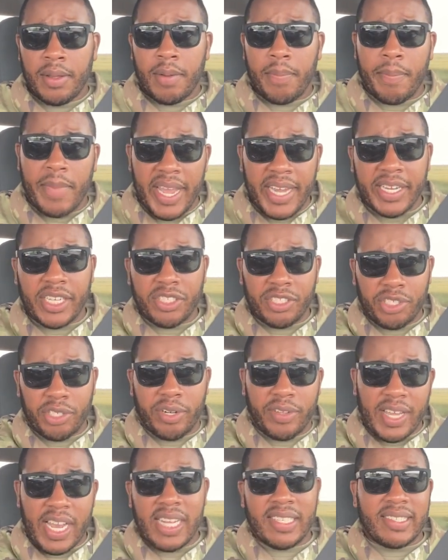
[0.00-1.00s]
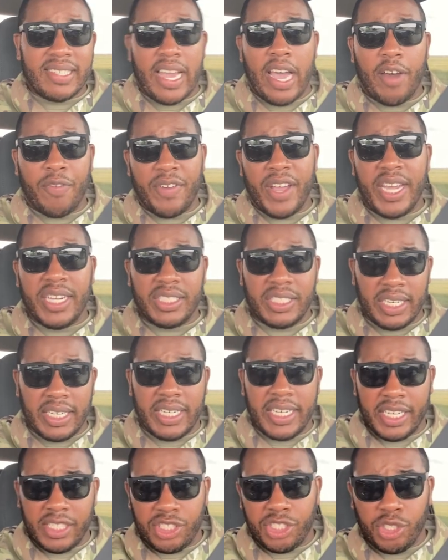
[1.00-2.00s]
making sure that salvation
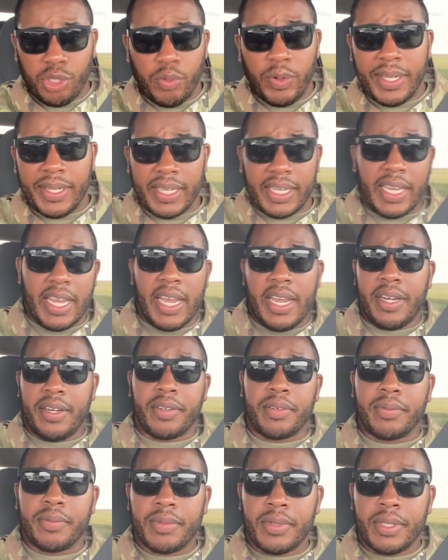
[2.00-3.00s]
gets you in the kingdom.